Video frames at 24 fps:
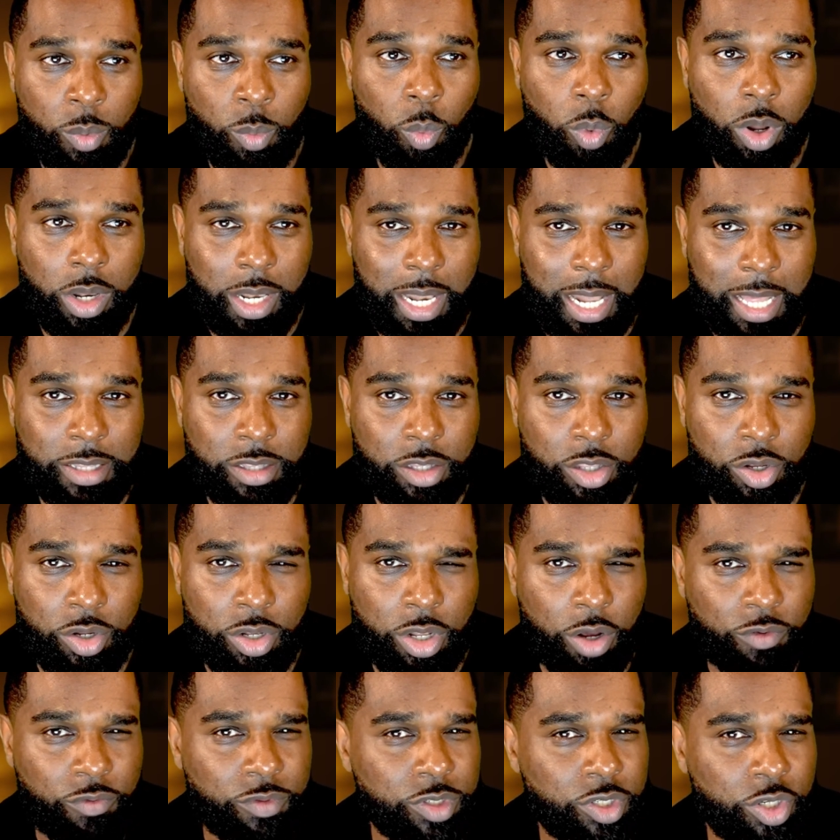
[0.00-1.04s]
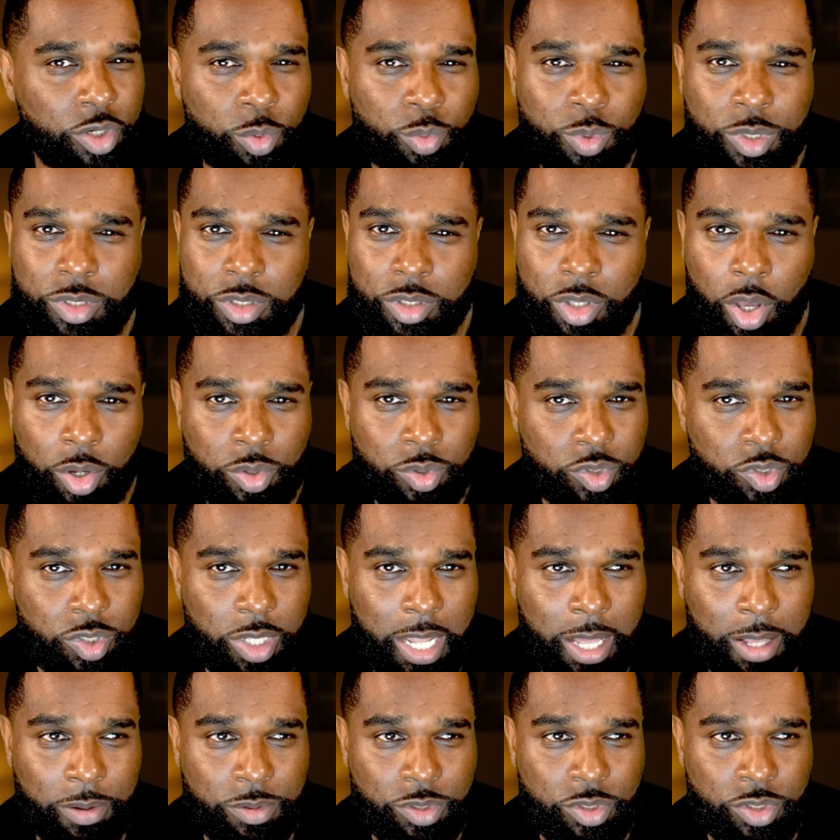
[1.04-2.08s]
one Lando Norris, who is no
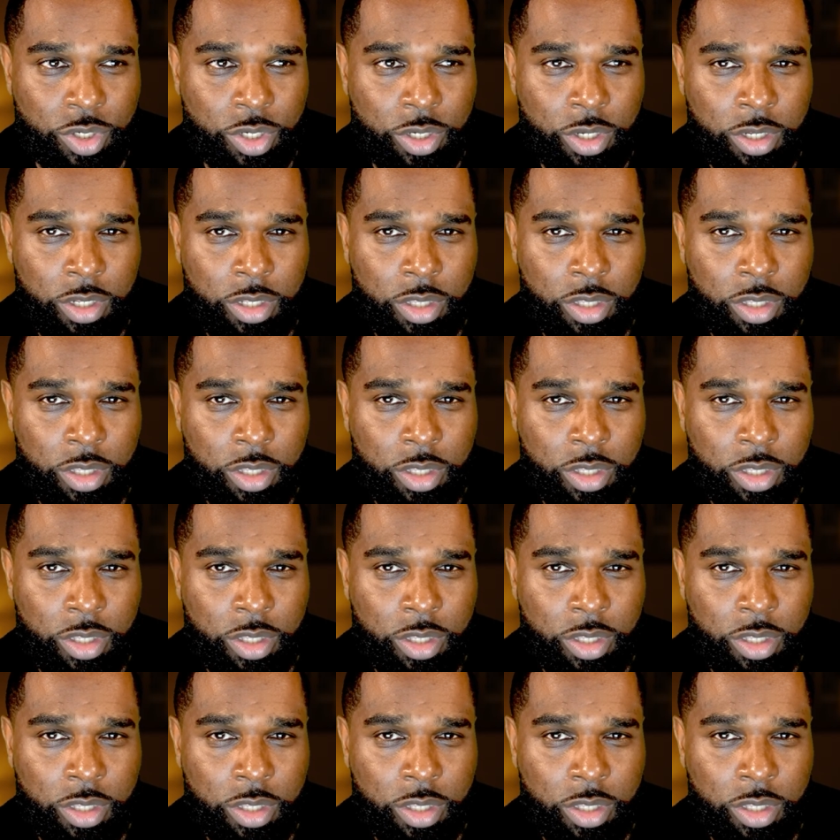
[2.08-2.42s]
slouch,